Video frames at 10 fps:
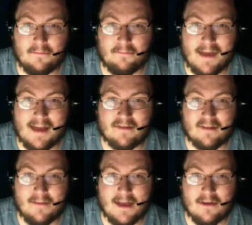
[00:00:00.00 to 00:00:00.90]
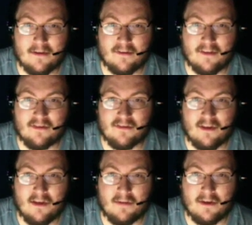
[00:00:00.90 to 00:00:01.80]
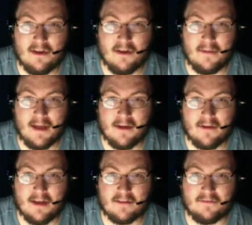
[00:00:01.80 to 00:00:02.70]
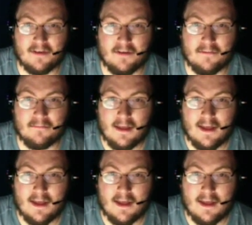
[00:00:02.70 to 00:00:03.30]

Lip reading: base to make your decision on when you go buy your next phone.